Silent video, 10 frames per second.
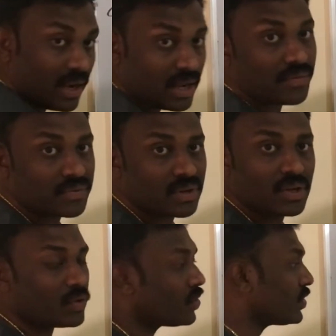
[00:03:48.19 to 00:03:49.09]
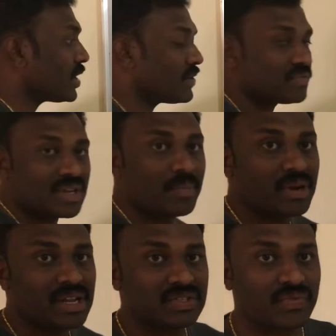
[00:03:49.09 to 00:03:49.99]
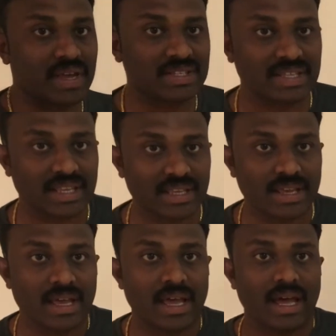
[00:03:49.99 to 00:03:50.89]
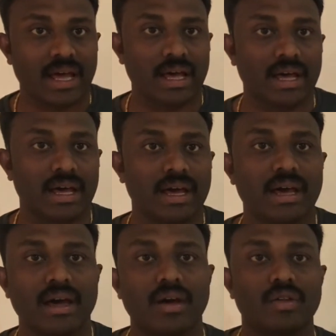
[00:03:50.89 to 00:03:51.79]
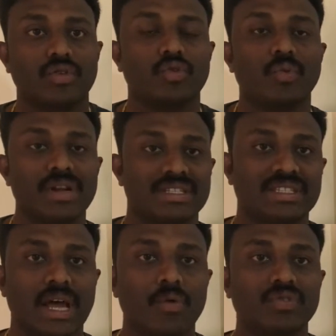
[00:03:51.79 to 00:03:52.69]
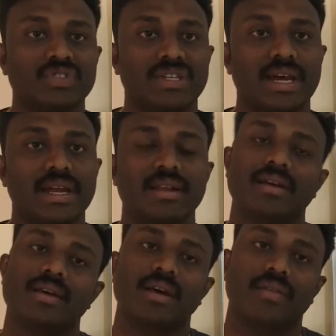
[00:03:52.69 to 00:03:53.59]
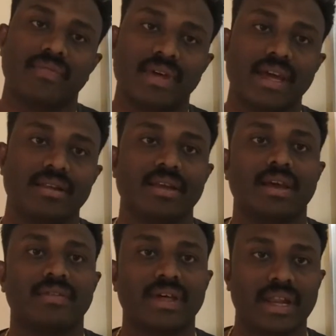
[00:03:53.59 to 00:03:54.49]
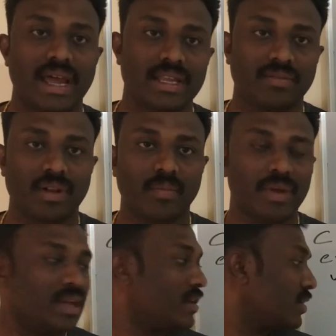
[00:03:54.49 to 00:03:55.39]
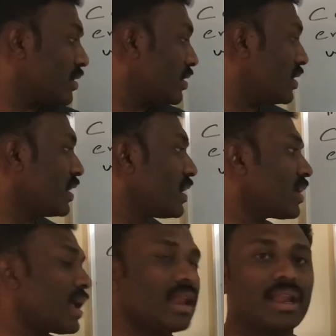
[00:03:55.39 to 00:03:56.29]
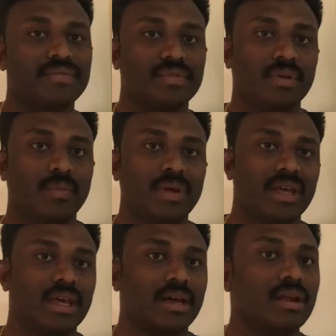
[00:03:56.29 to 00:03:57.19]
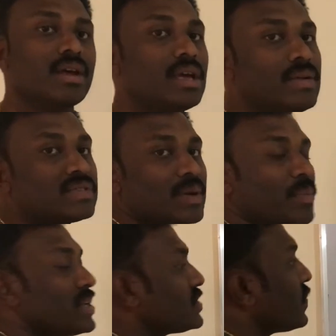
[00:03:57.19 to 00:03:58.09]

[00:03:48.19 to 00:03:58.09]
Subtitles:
left. You know that if somebody is facing towards south side, then the right will be here and left will be here. If somebody is